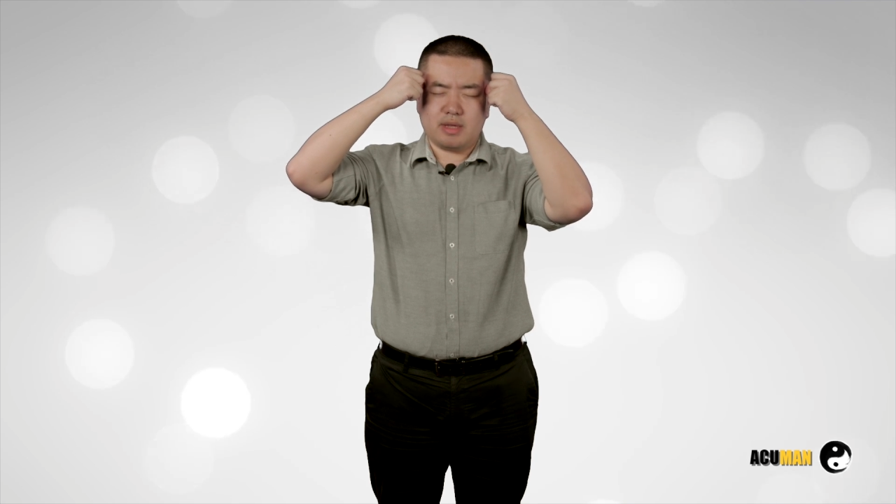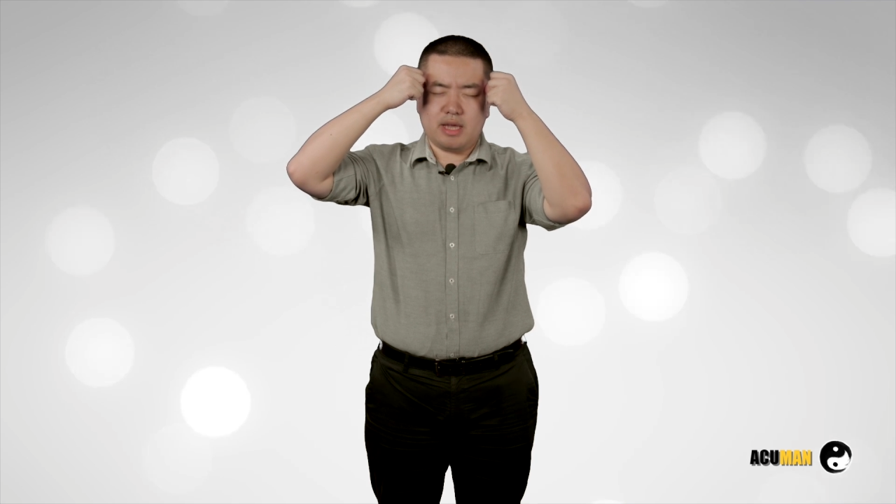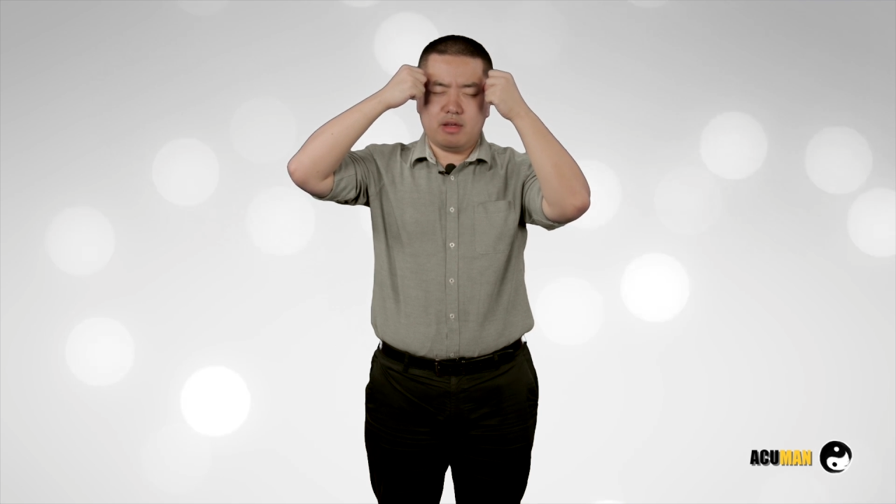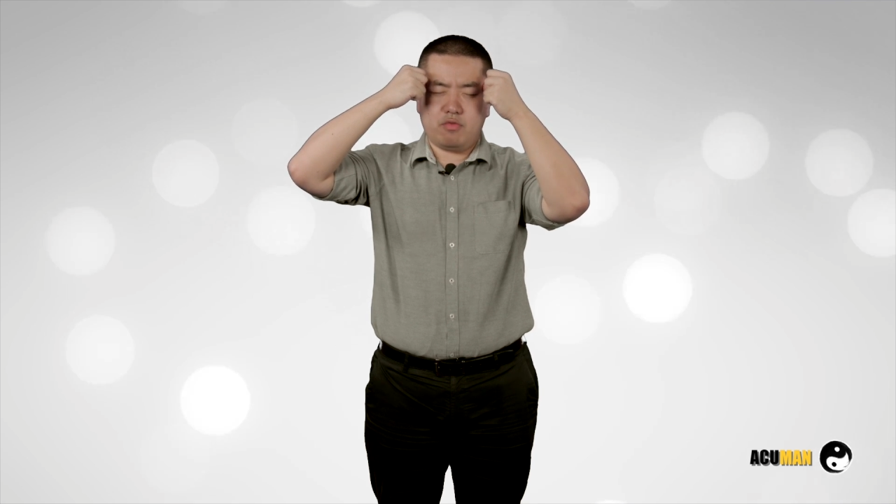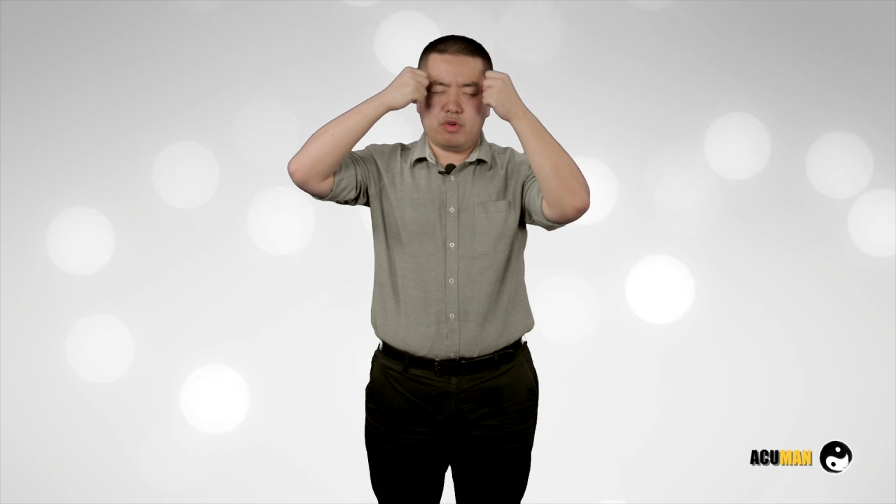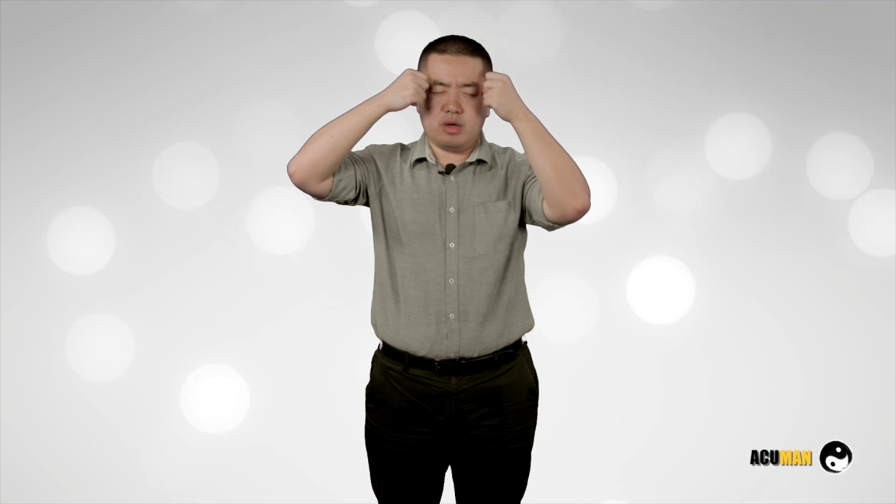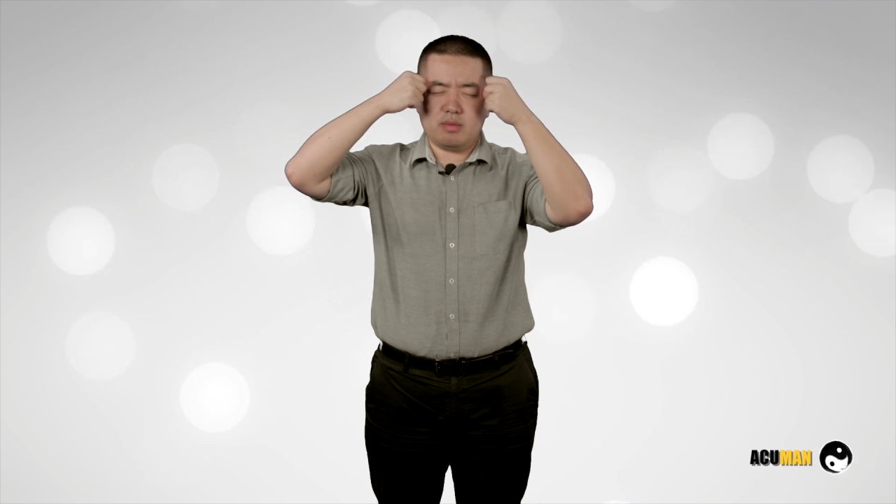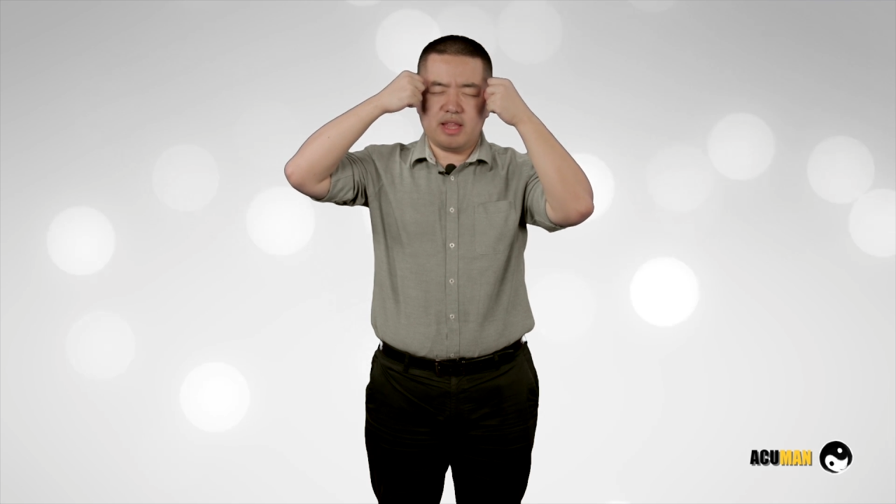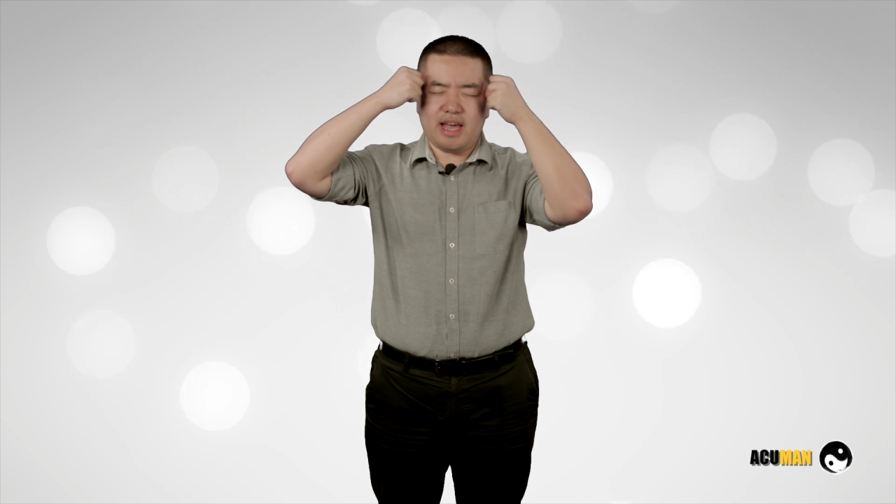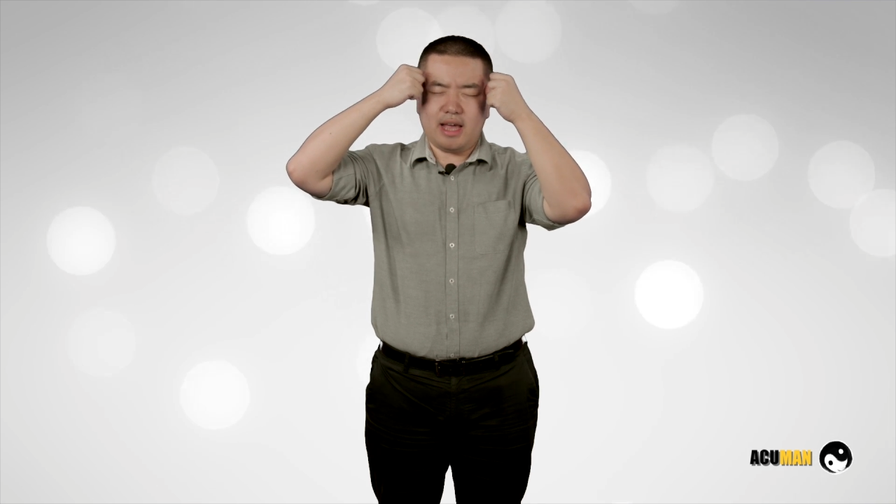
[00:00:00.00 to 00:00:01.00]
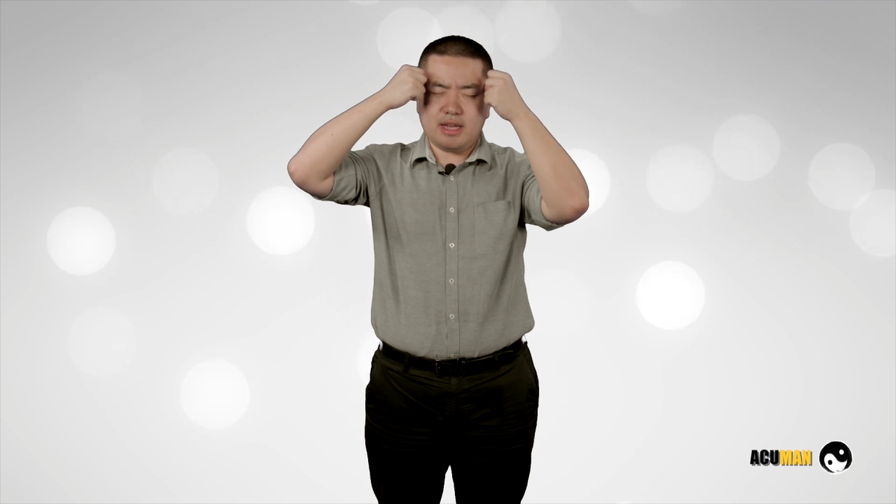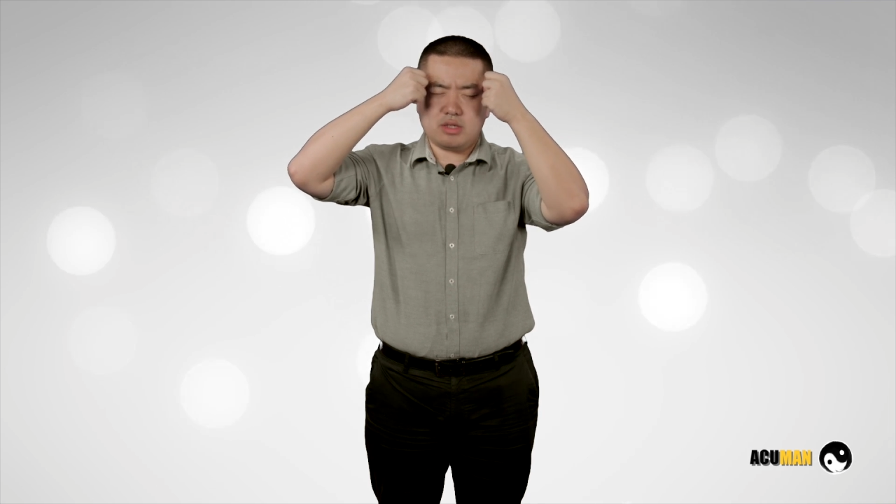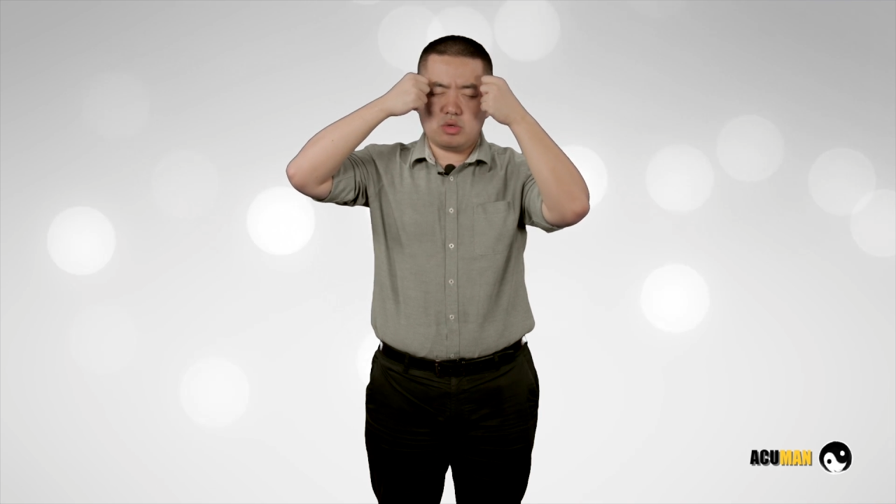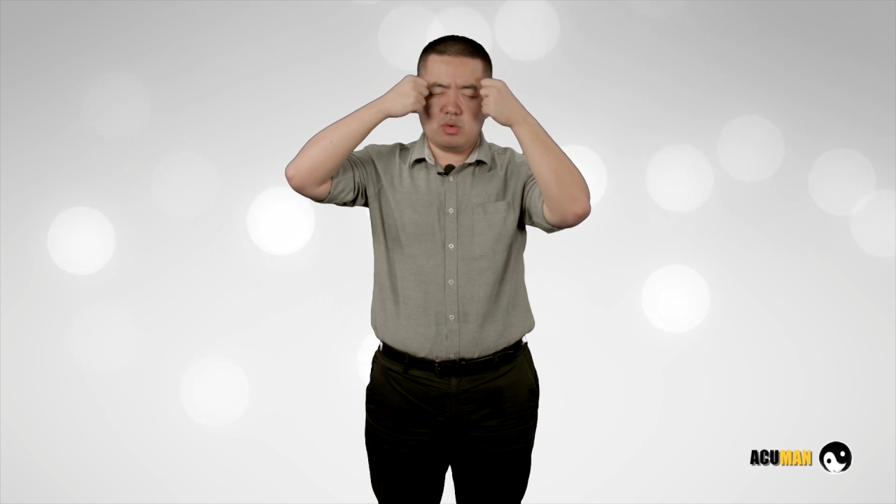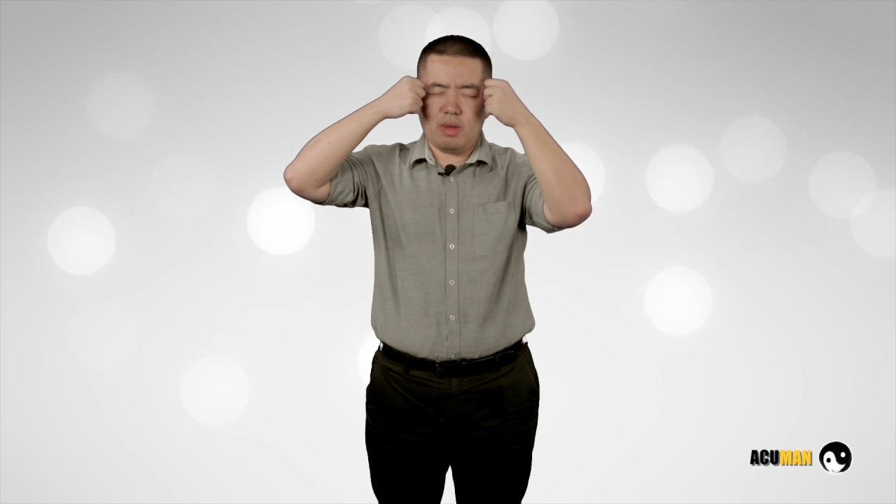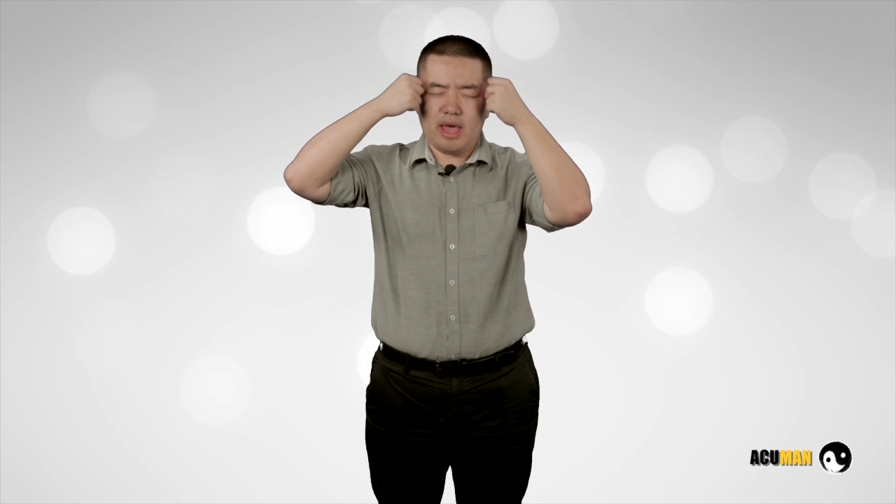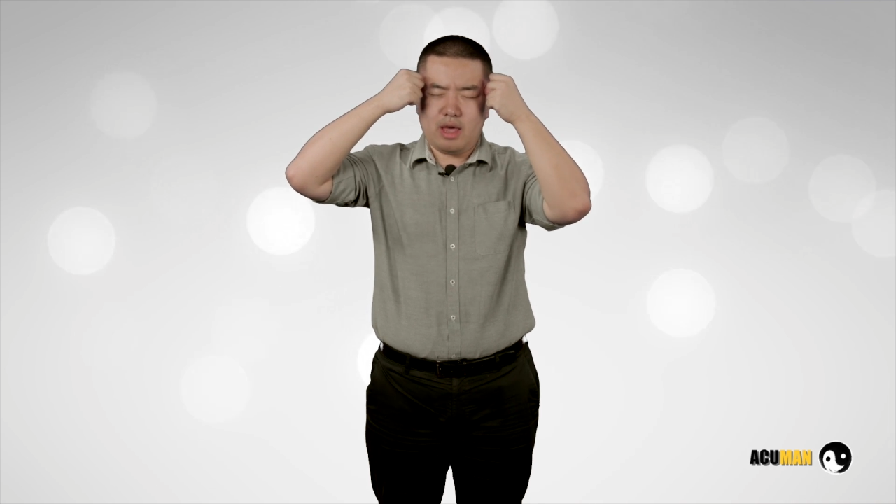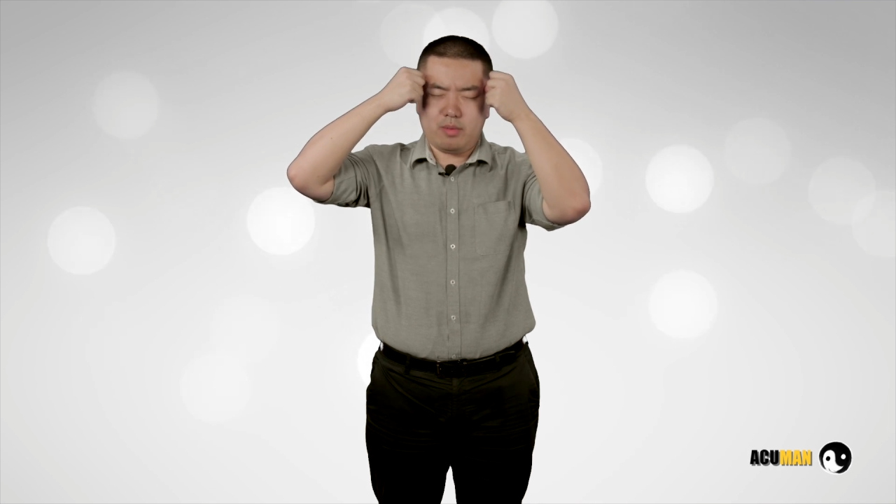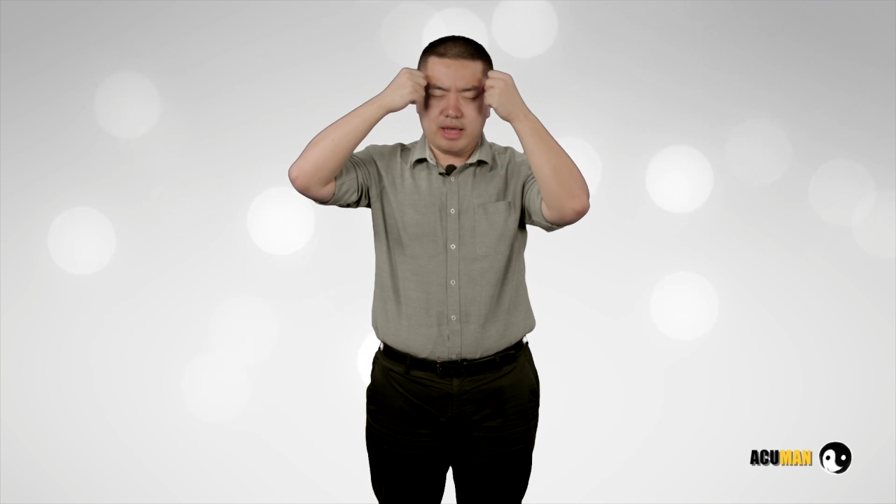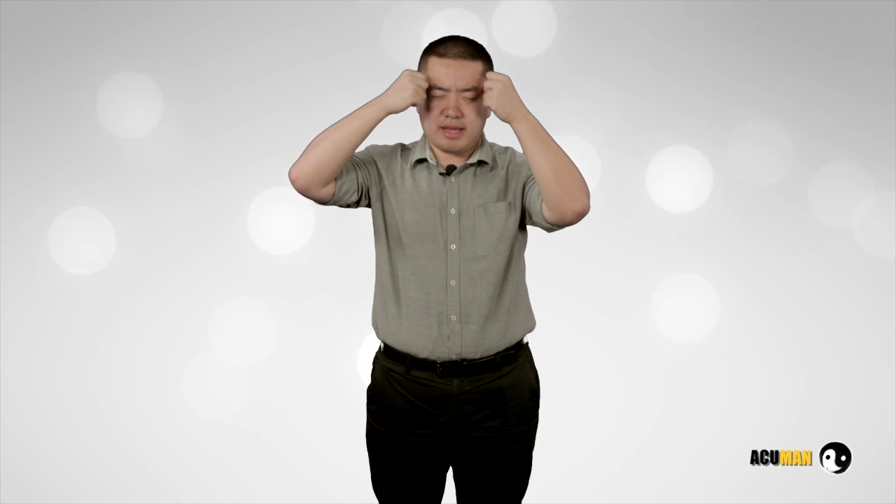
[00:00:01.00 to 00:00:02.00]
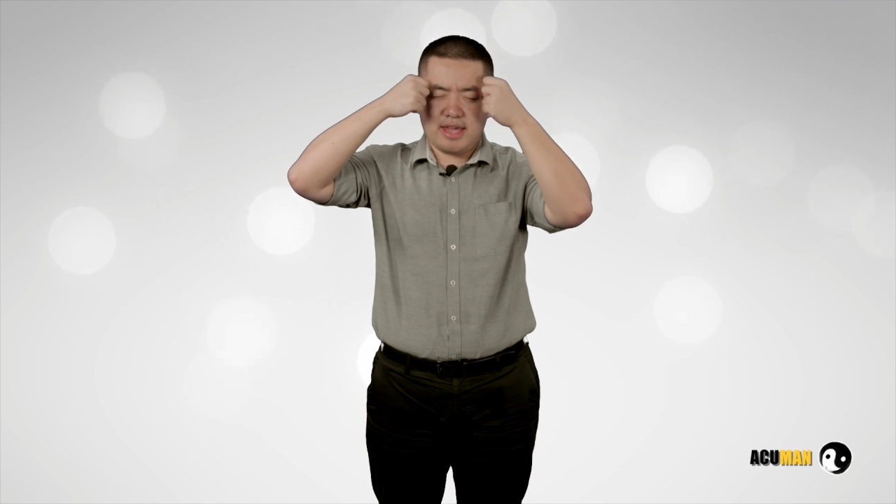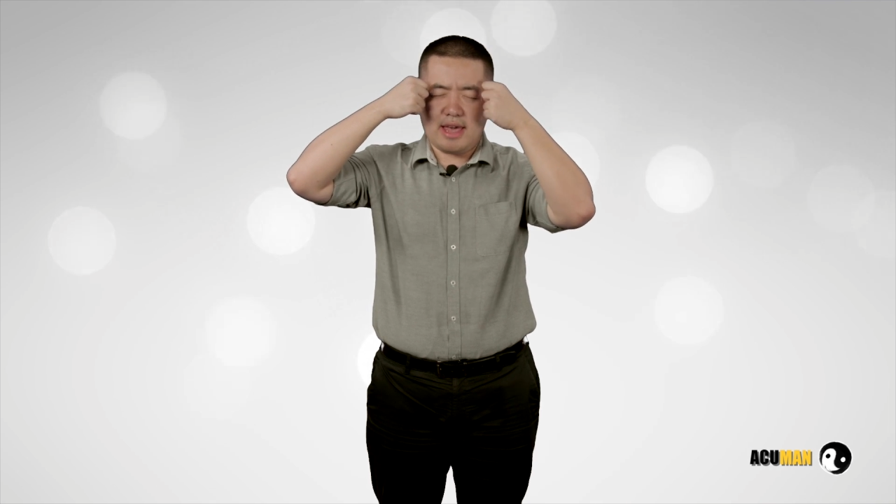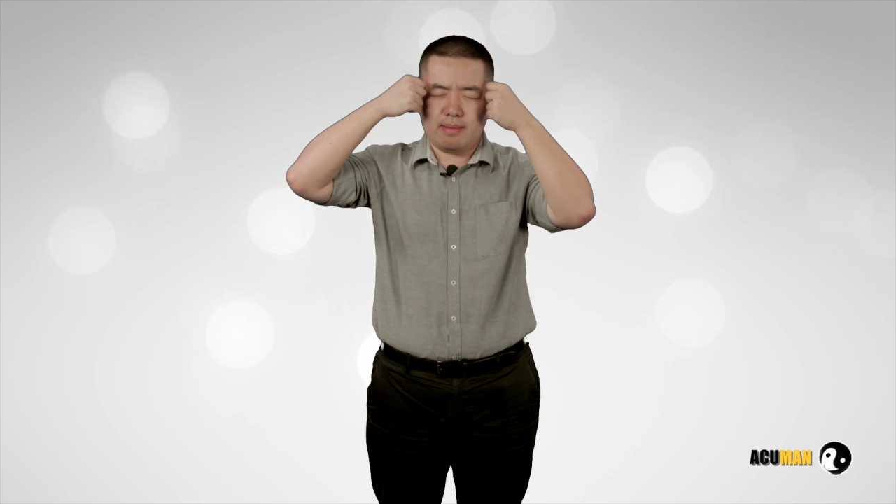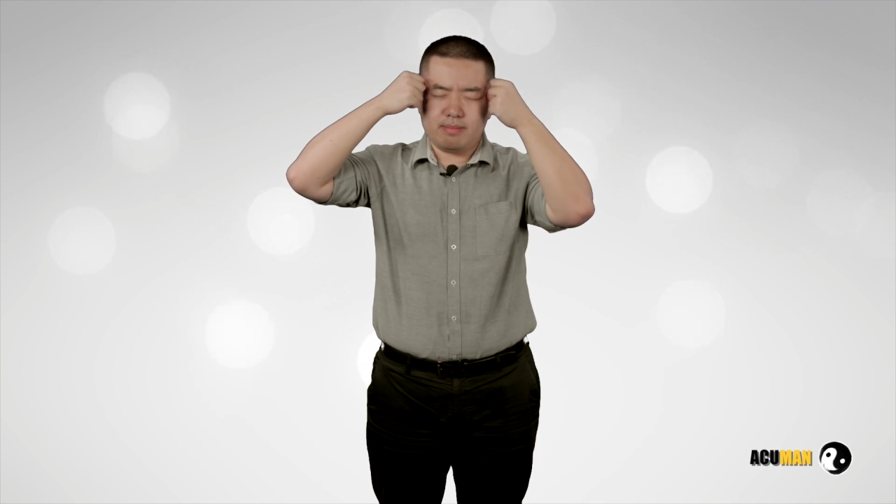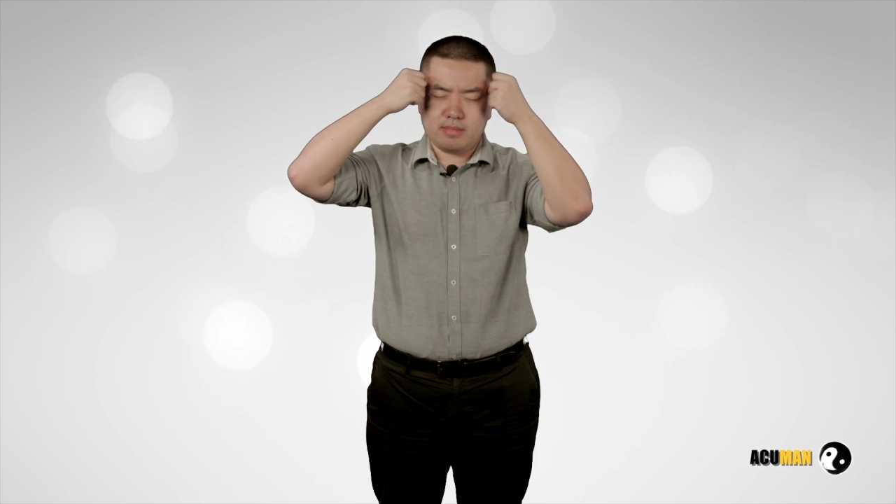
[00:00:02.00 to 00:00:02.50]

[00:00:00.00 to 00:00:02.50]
and from light to heavy again